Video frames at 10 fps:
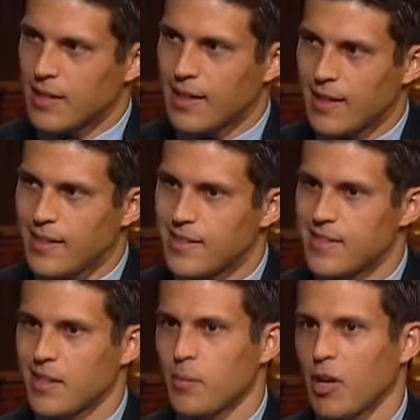to kids,
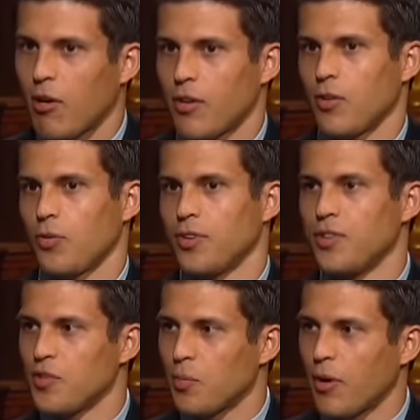it can be hard to hold the
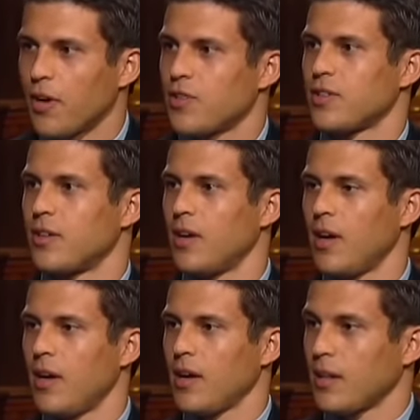toothbrush and
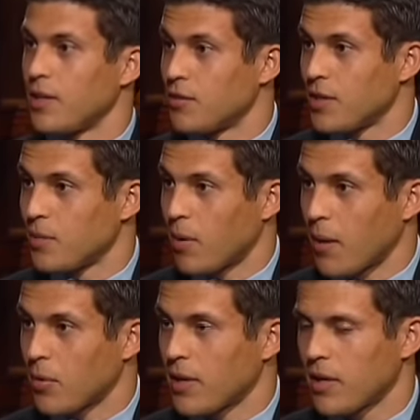clean your teeth
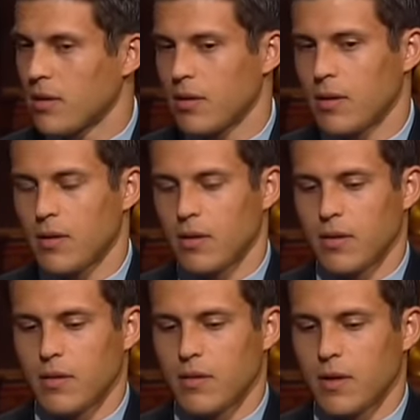properly. Right.
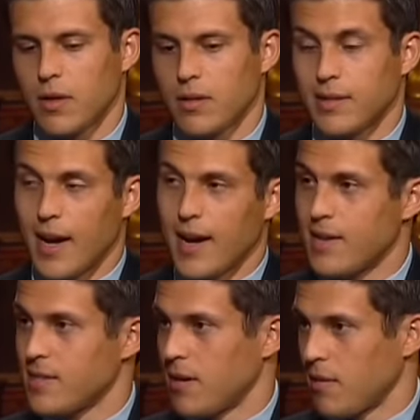Diet
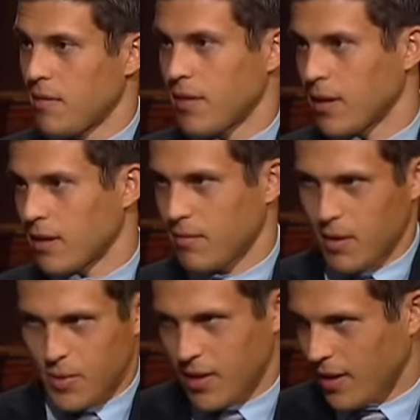is another thing. I
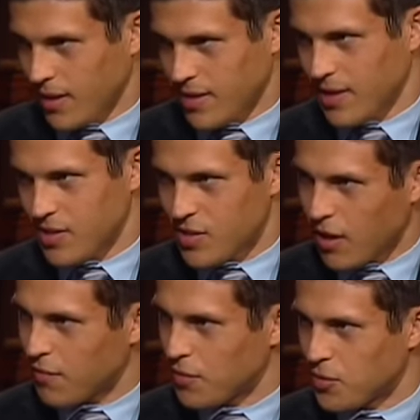mean, they like to eat
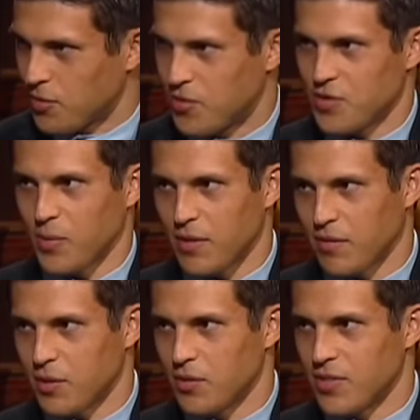soft foods, sweet
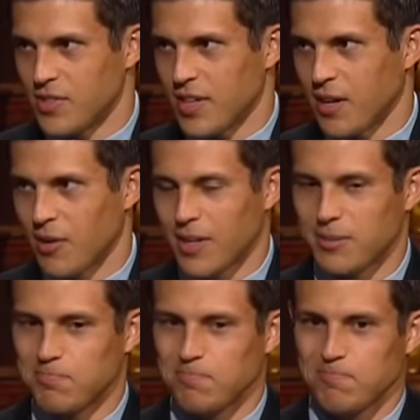foods, etc.
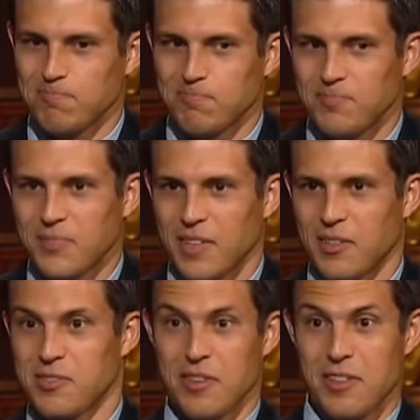Mm -hmm. And
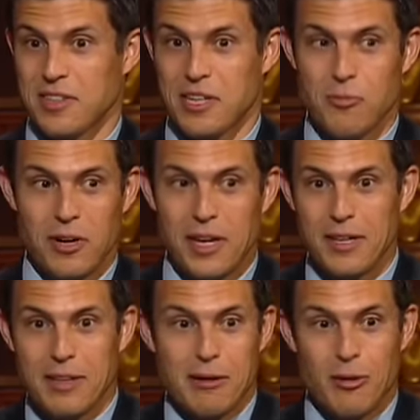those are the things they want to
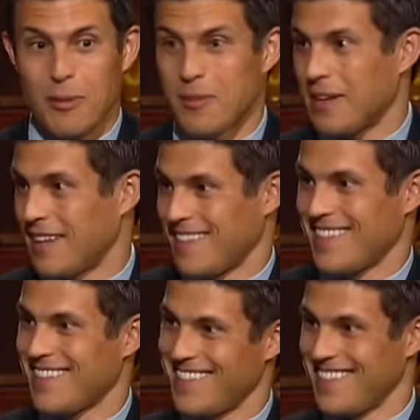eat. They Definitely grow up thinking,
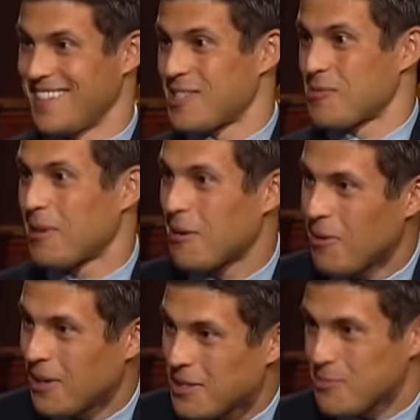sweets, this is what sure. I
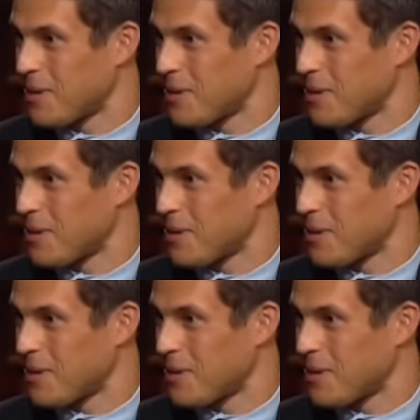want, this is what